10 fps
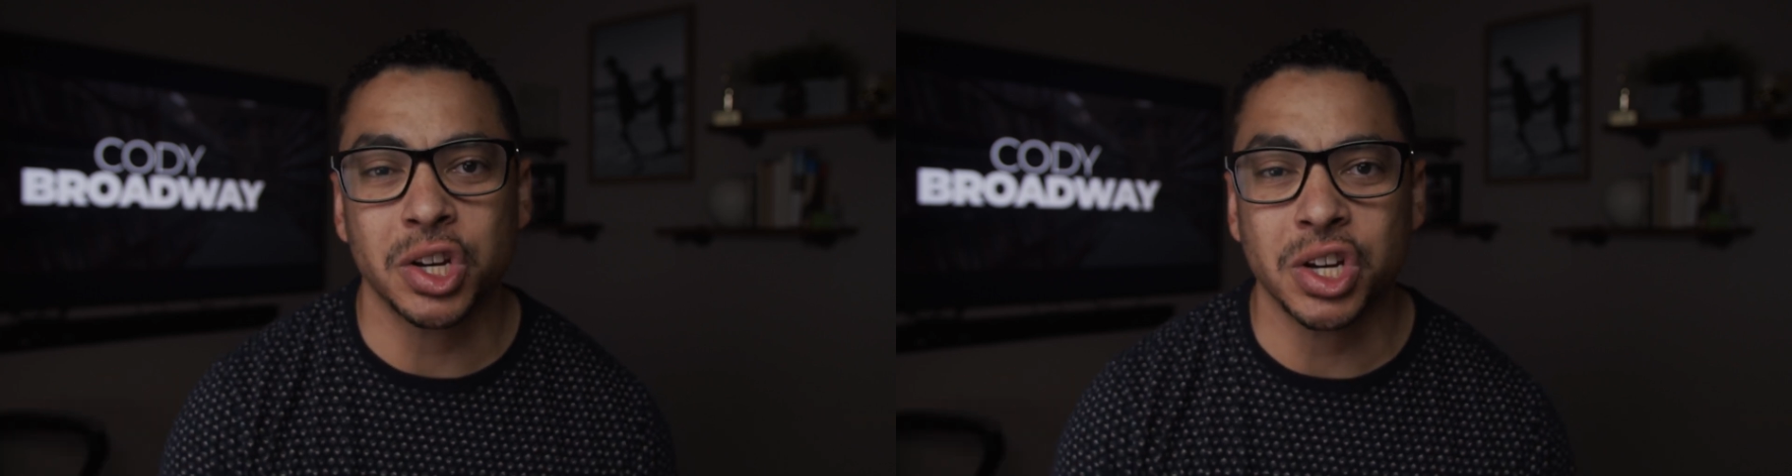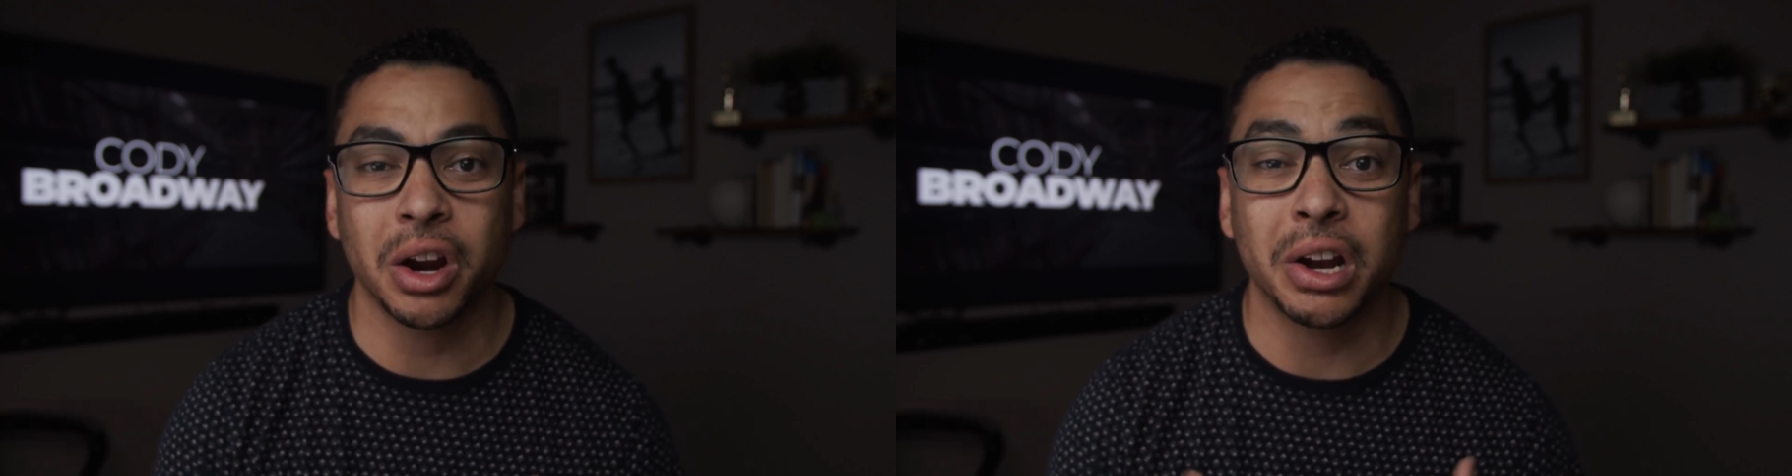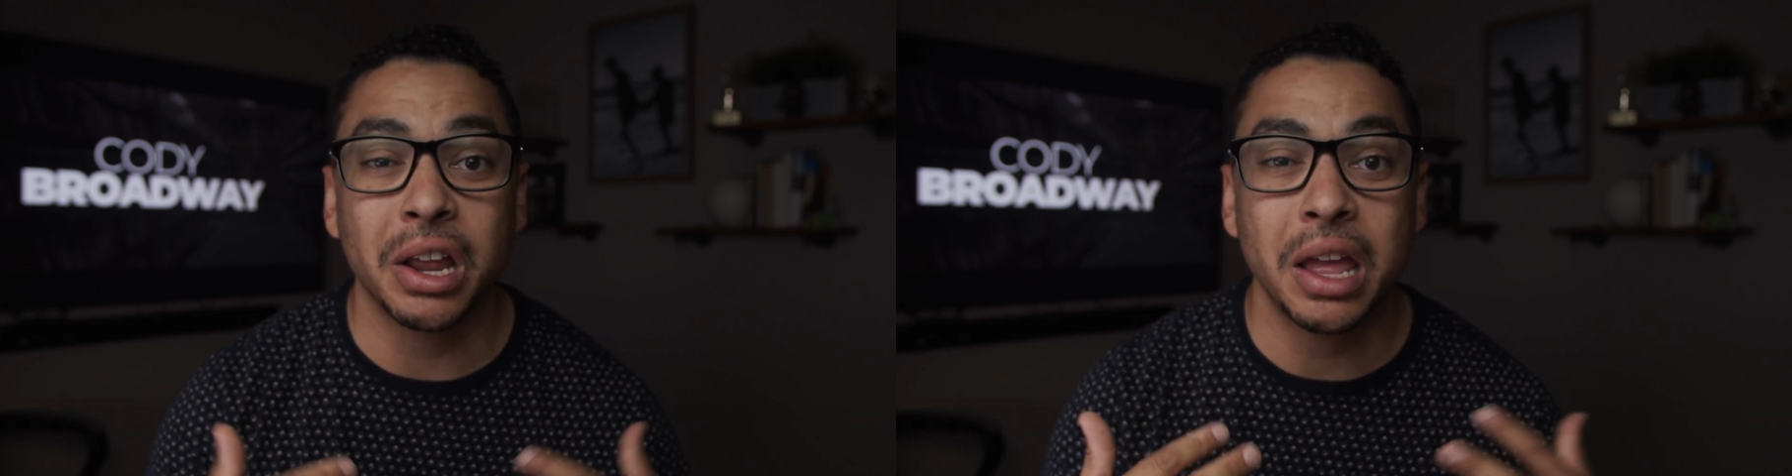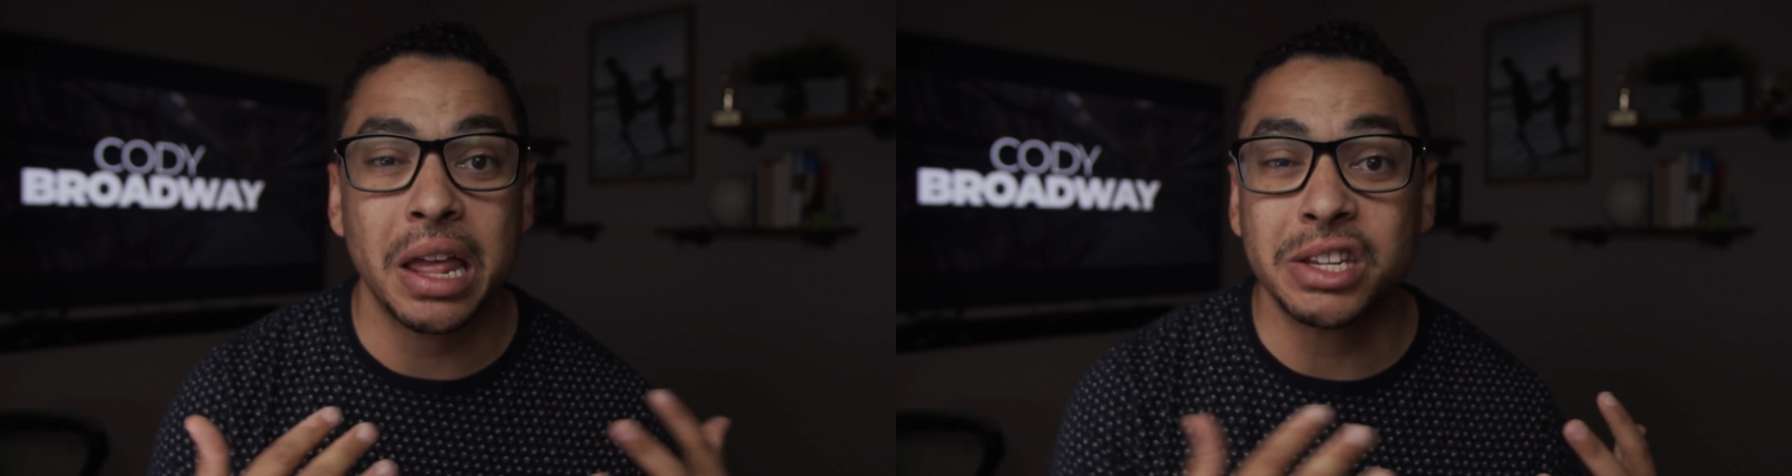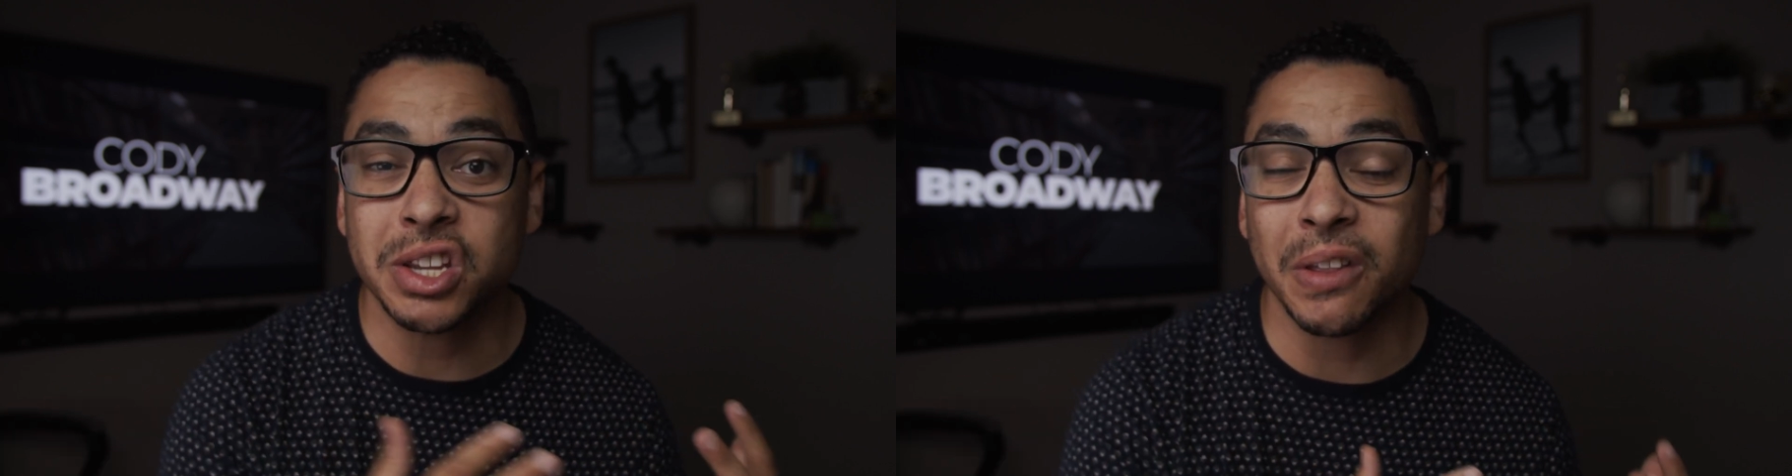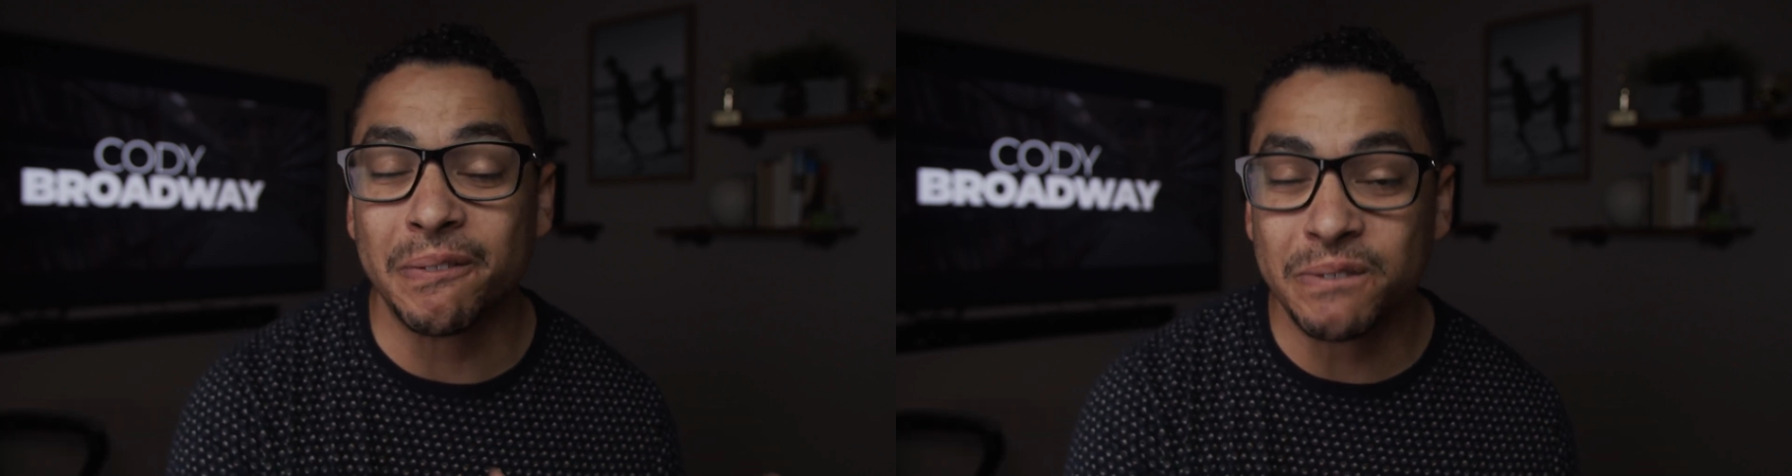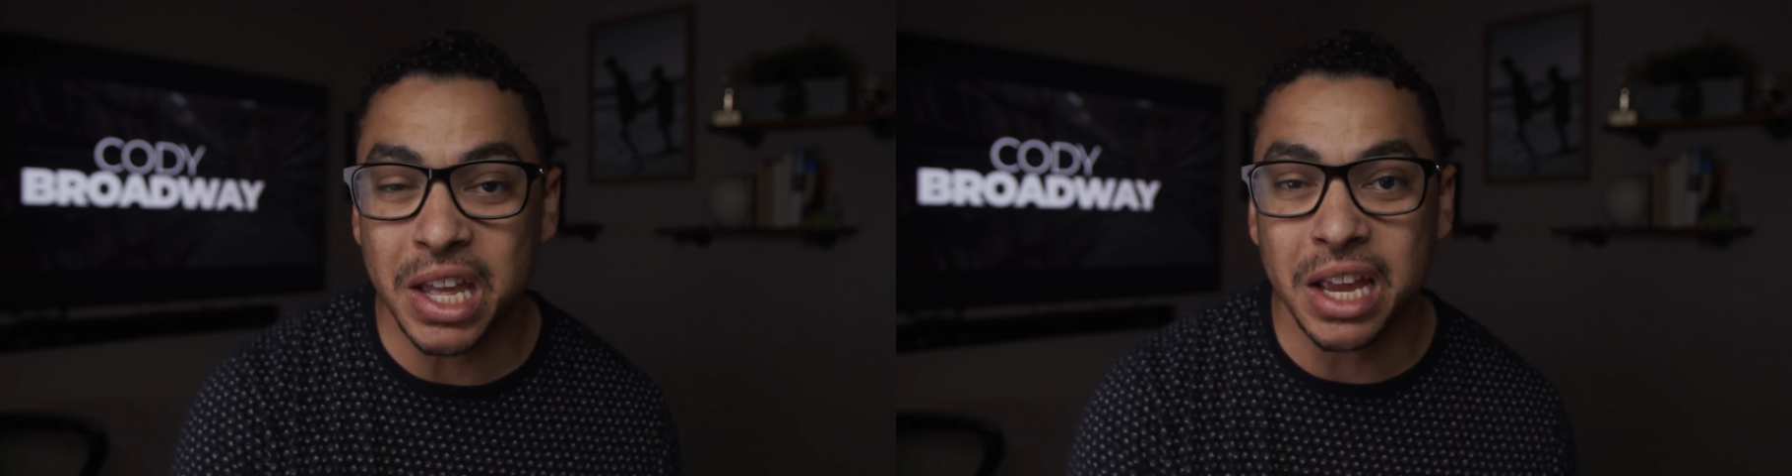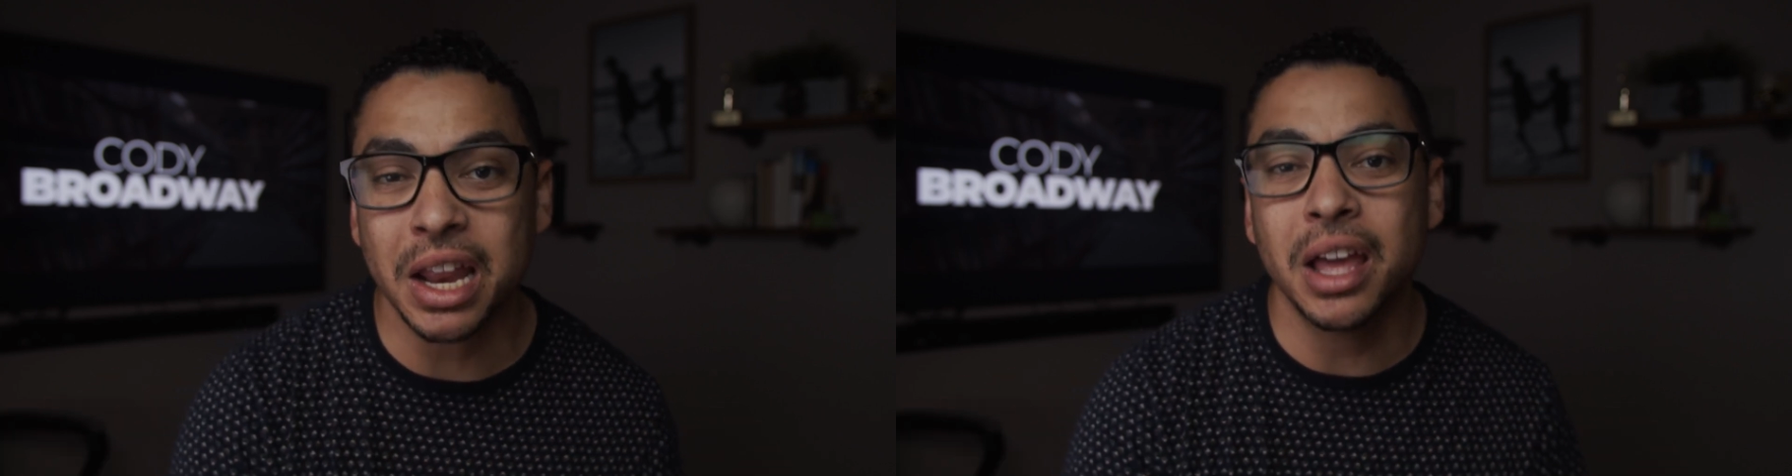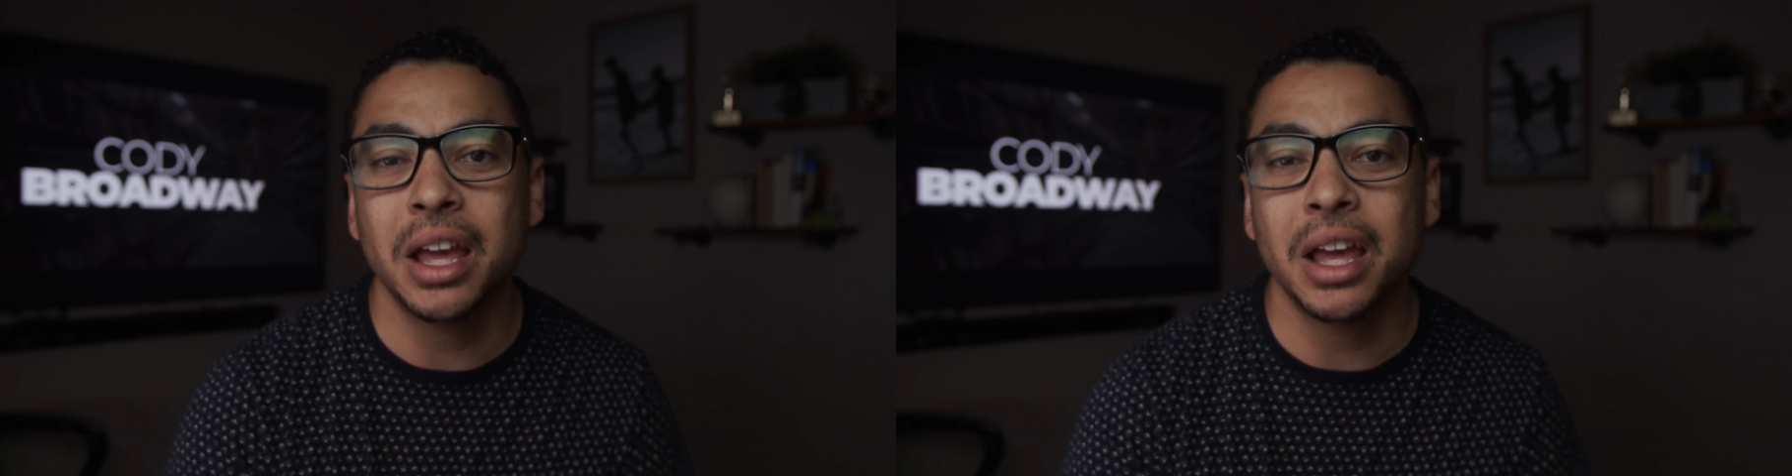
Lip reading: sharing it to the feed,